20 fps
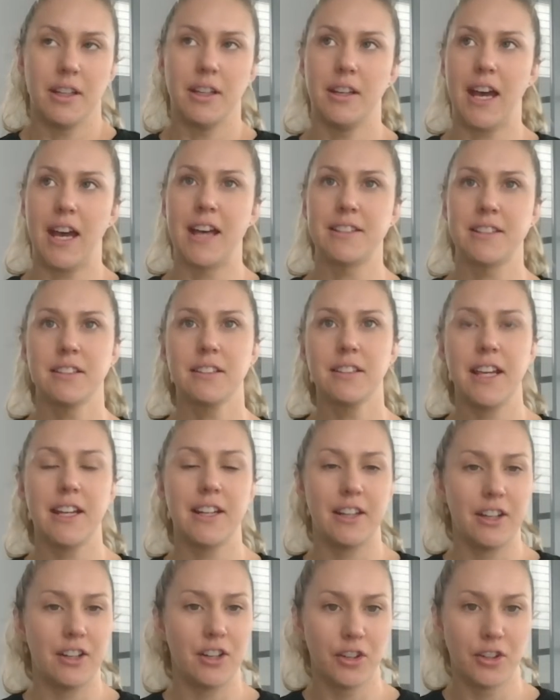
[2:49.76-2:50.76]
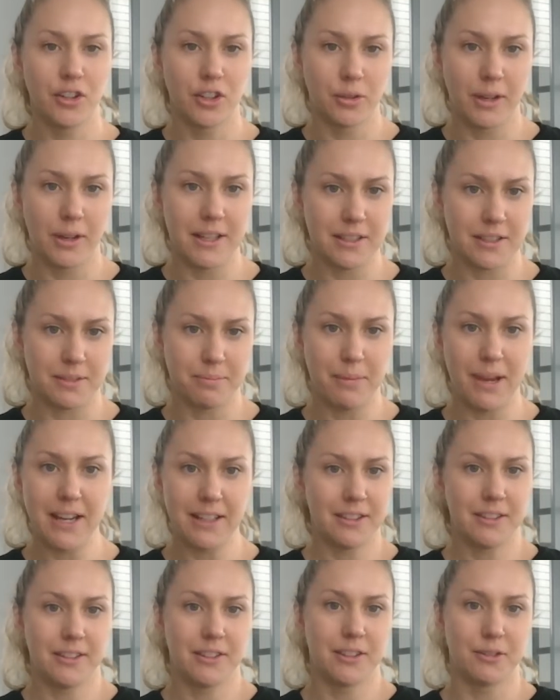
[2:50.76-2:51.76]
as a leader, you don't always make
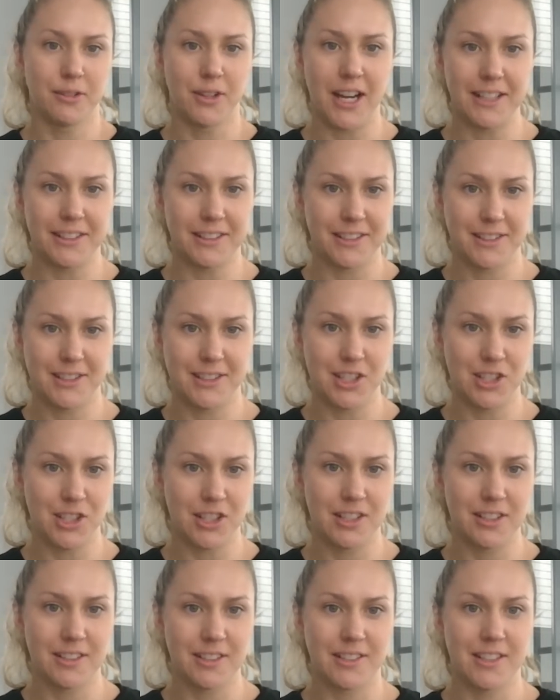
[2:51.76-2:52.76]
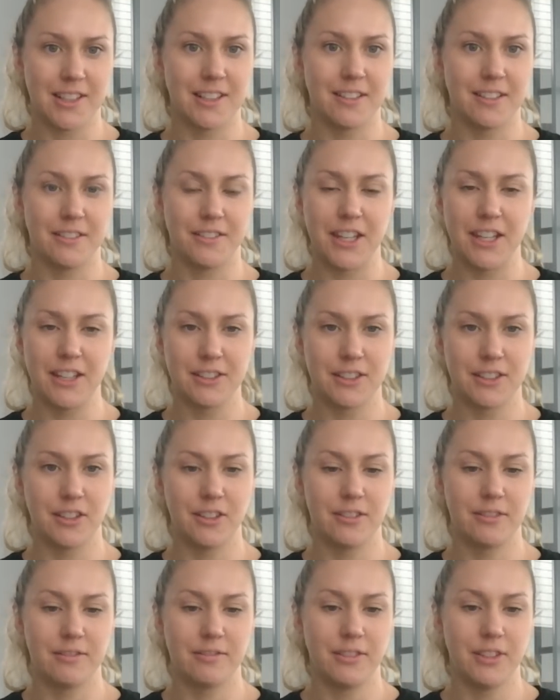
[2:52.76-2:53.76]
the right decisions and things
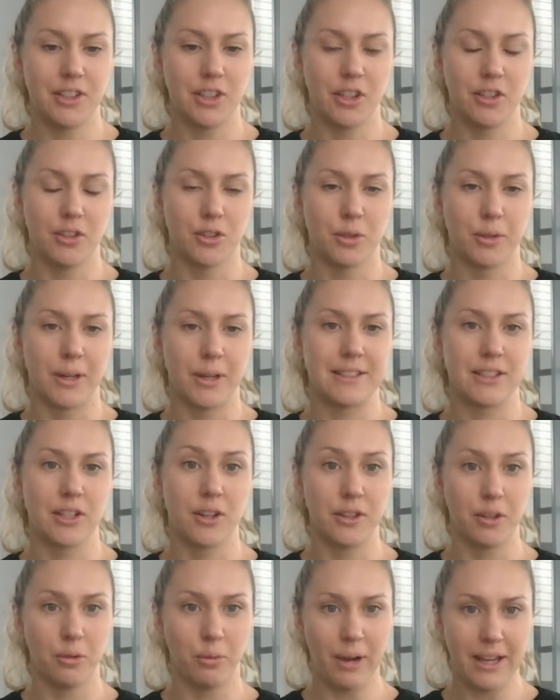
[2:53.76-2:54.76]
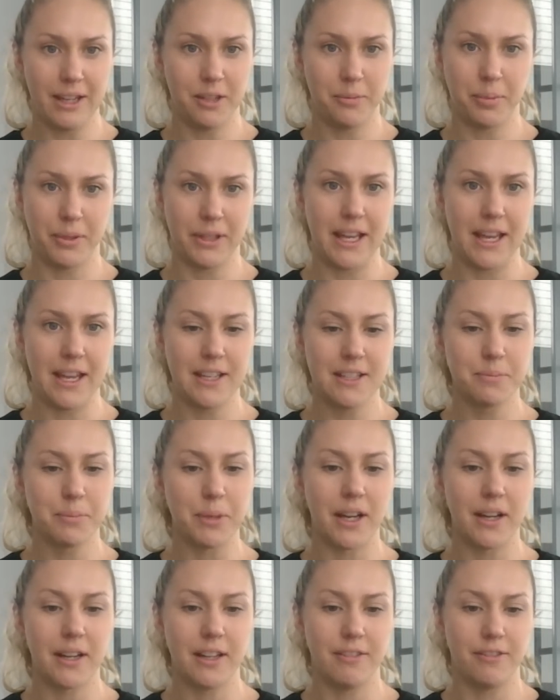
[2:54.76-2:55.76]
don't, you know, always go the way you plan.
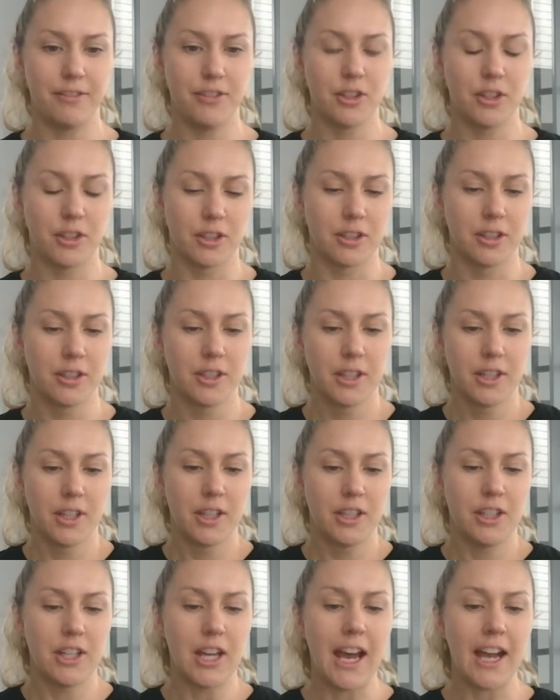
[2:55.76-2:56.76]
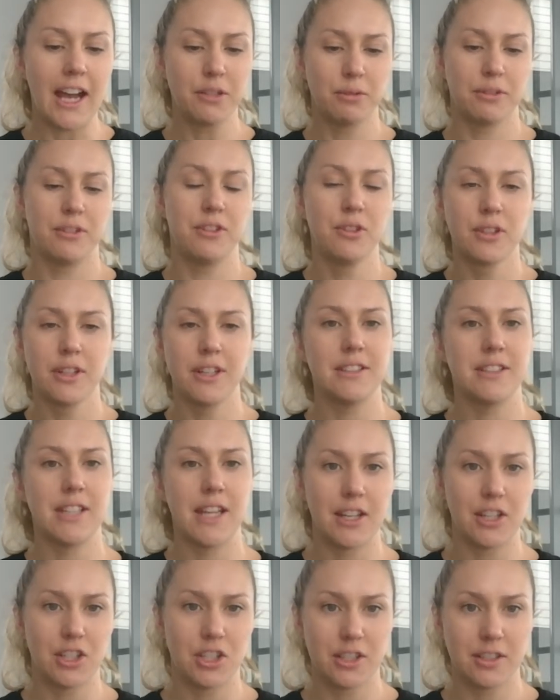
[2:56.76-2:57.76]
But if you act with good
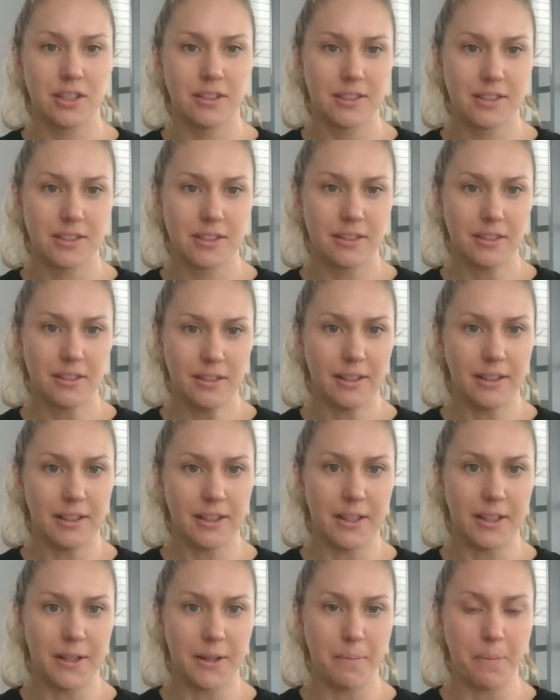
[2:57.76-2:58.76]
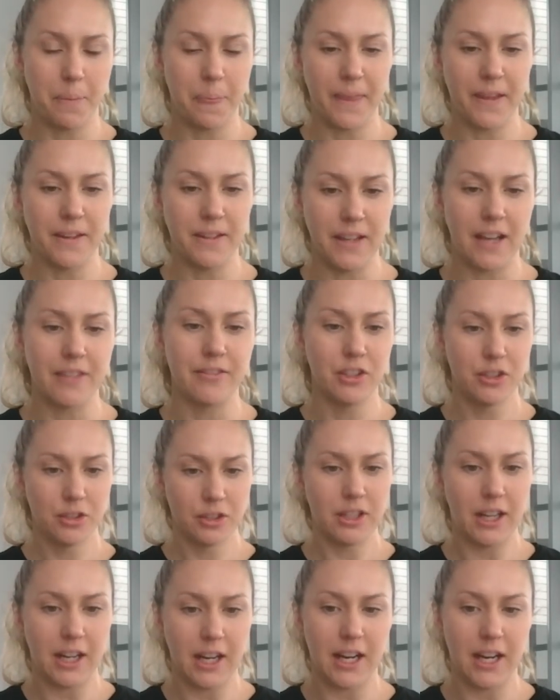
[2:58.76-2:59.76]
intentions and you have a
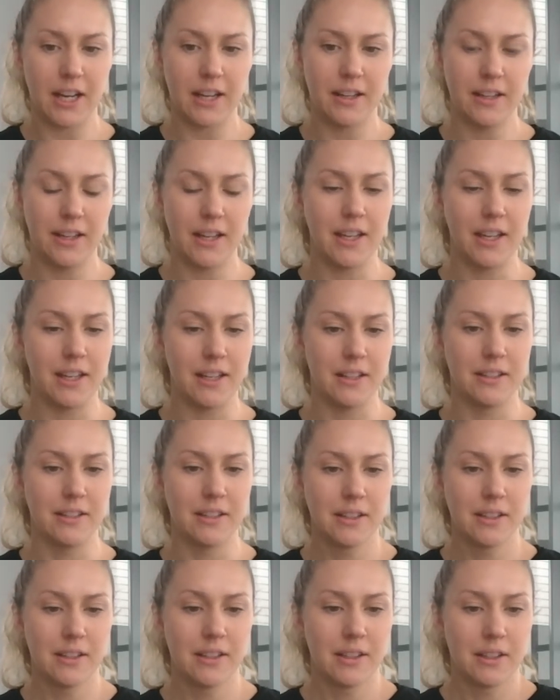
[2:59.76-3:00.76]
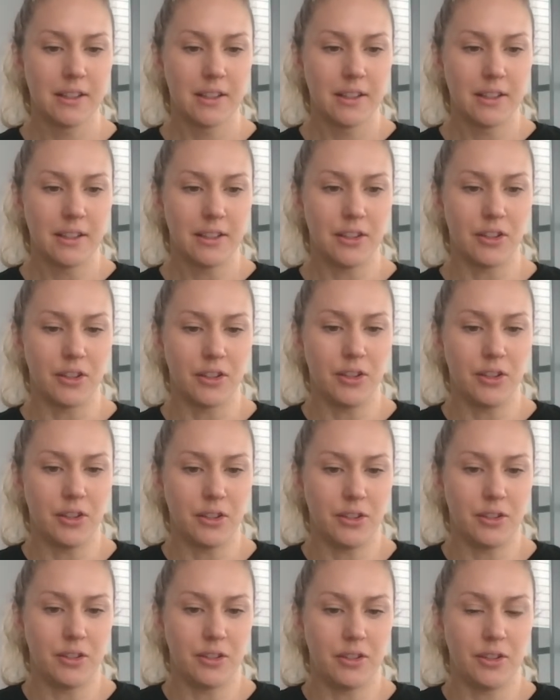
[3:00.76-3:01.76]
good heart and, you know,
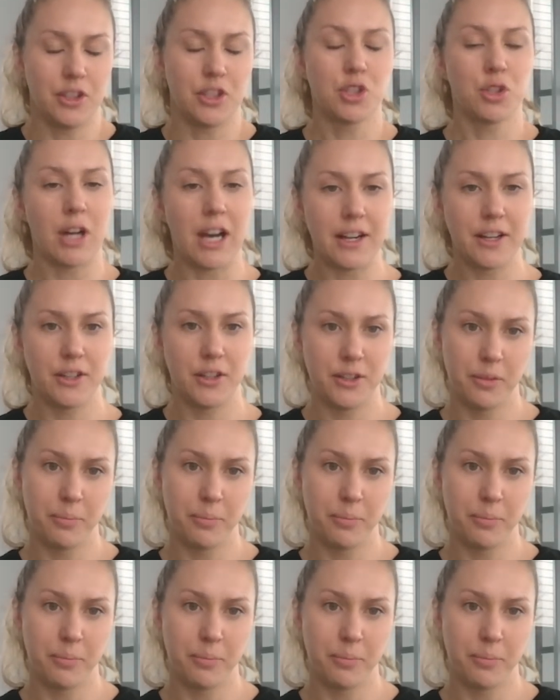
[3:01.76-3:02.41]
you try to do the